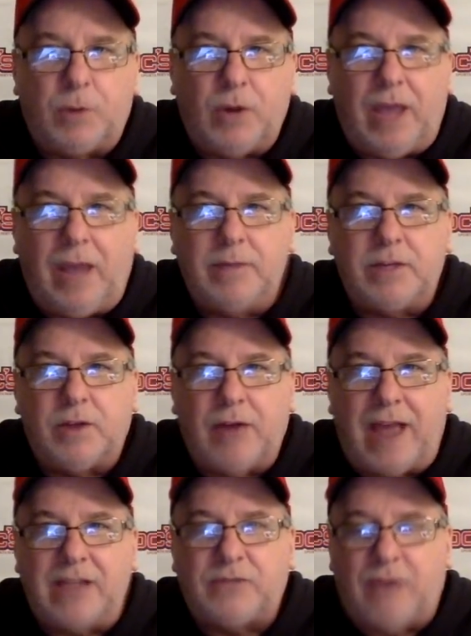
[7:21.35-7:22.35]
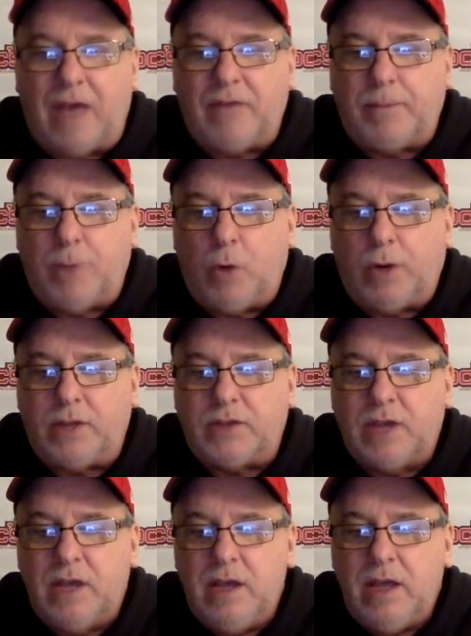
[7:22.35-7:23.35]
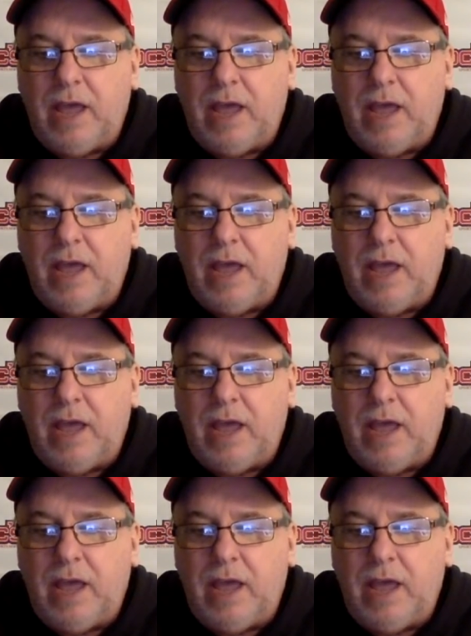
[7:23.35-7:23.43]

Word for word: per game to the last five opponents,